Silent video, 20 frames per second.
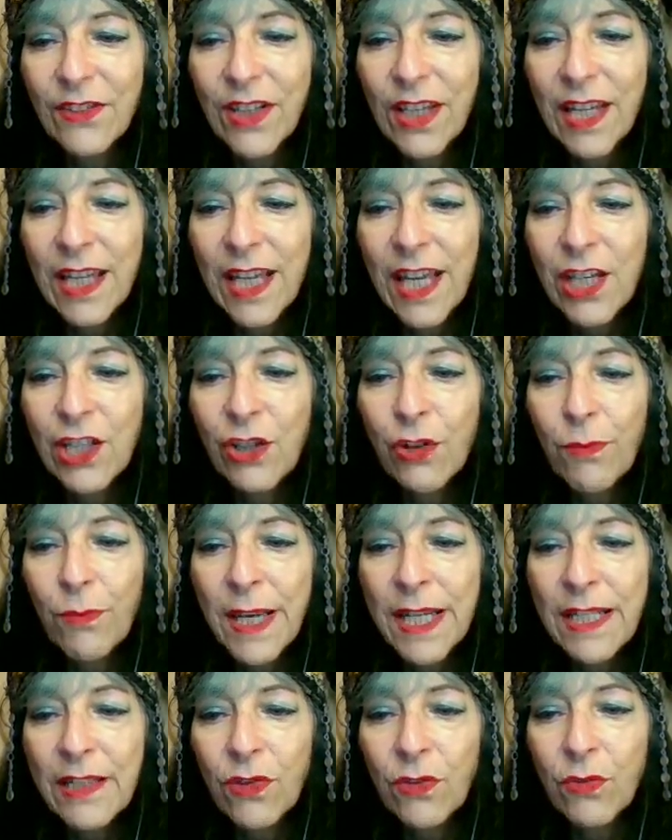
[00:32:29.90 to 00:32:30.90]
Okay, and you're
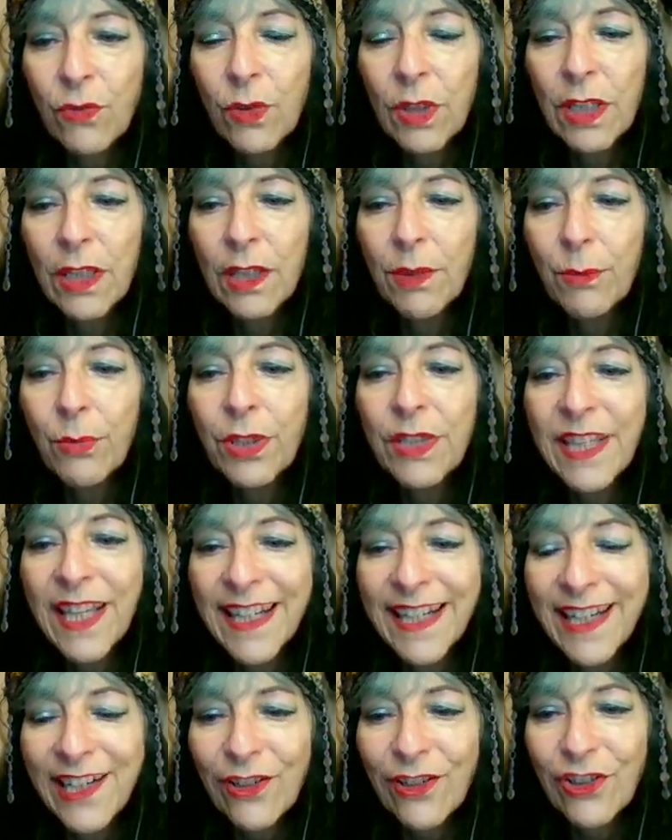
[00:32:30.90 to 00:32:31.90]
meant to put
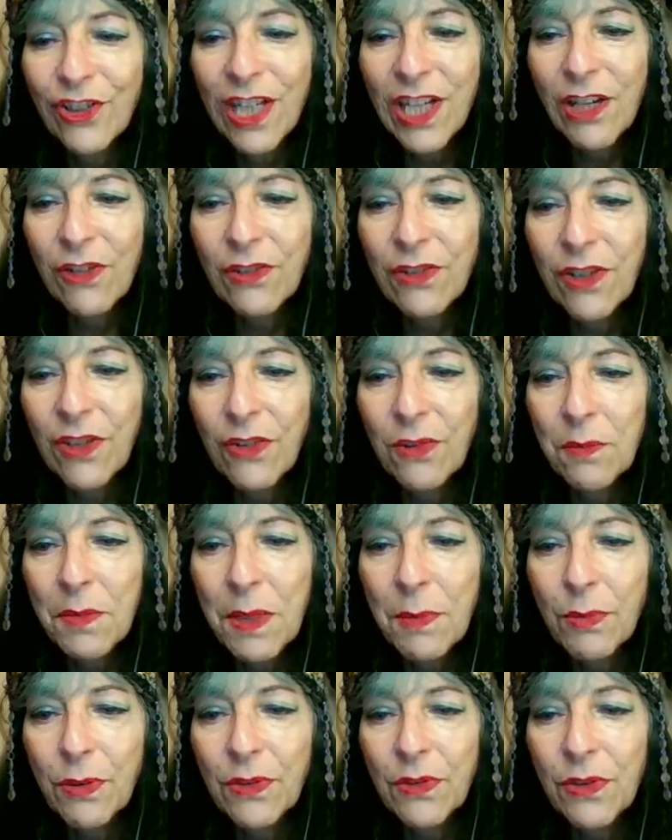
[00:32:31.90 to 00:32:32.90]
that energy out to other
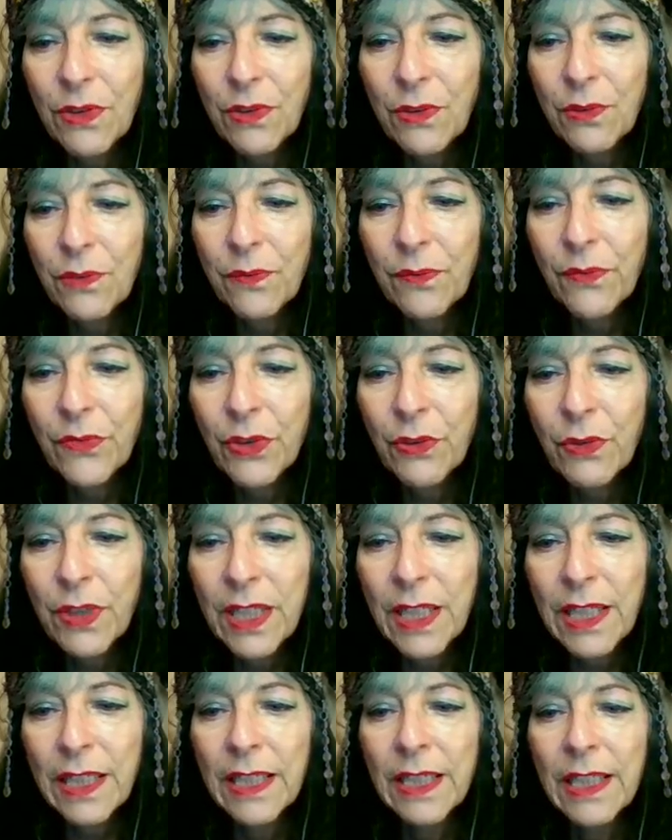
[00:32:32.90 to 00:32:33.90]
people too.
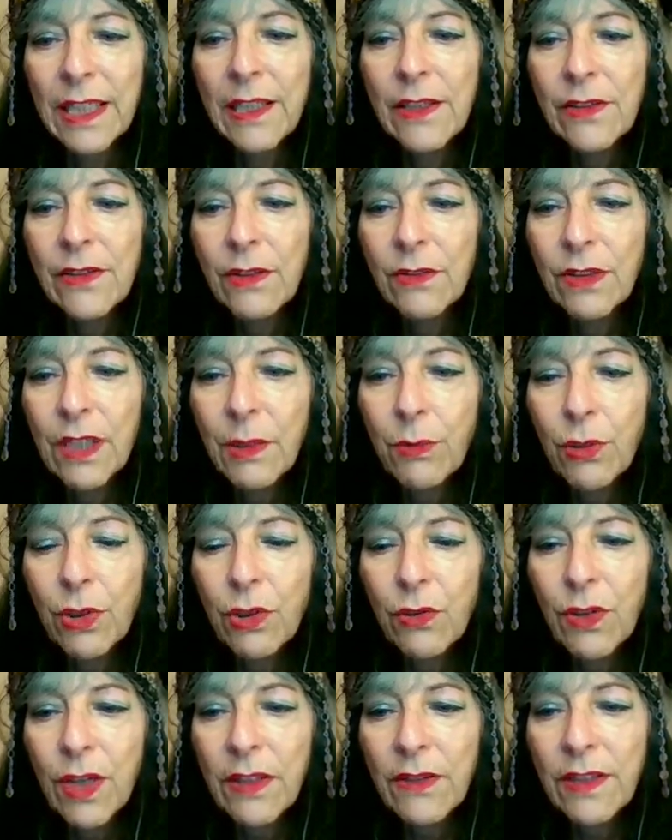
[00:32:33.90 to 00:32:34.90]
Okay, so Libra,
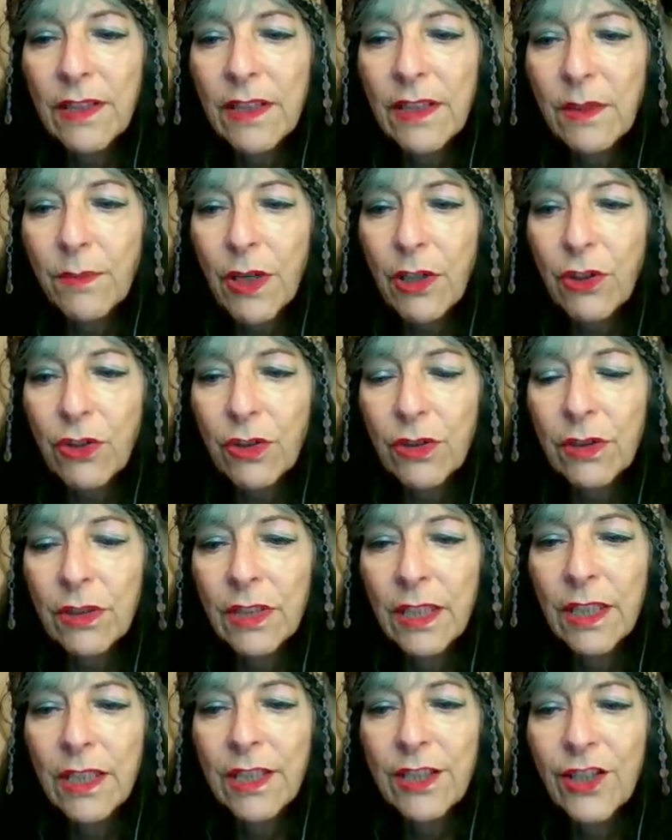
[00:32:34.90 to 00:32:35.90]
you get this special
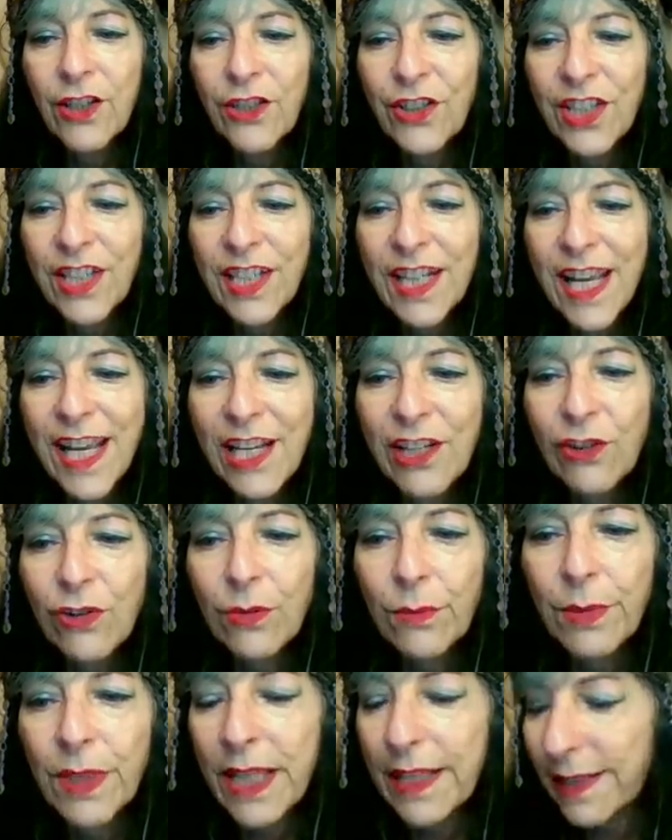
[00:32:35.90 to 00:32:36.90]
guardian
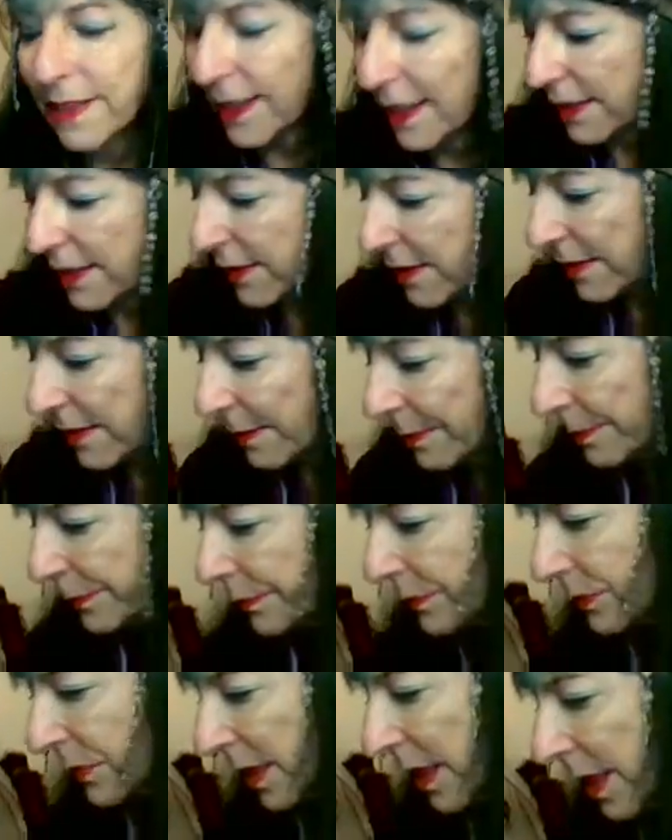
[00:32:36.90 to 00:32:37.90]
angel blessings.
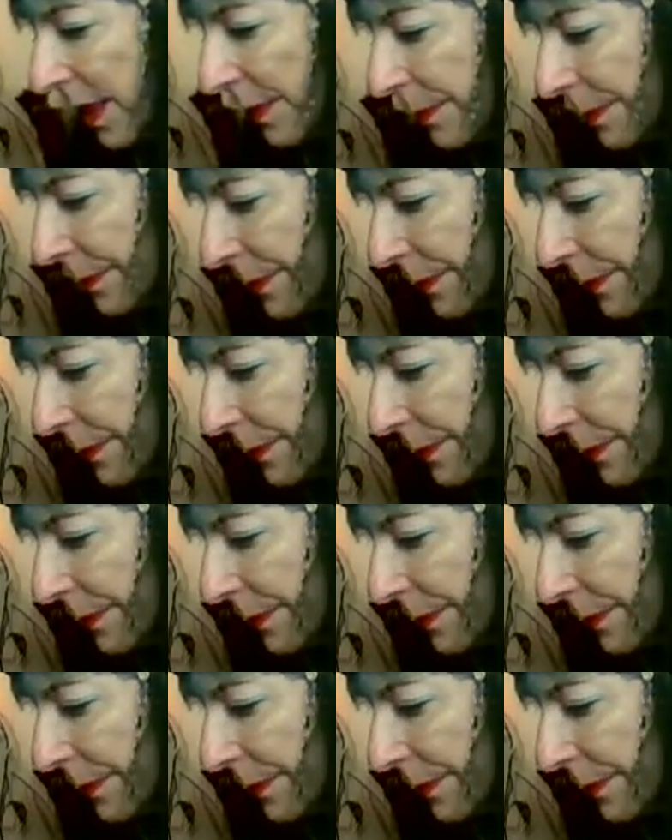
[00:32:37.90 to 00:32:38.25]
Okay.